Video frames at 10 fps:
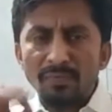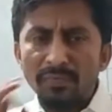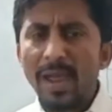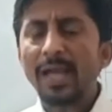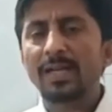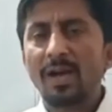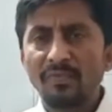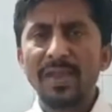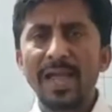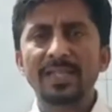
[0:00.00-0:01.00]

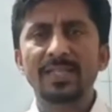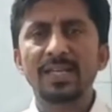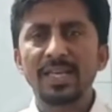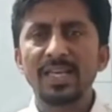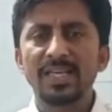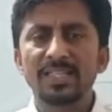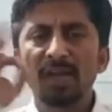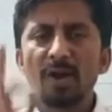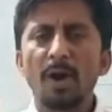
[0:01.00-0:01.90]
A fraction is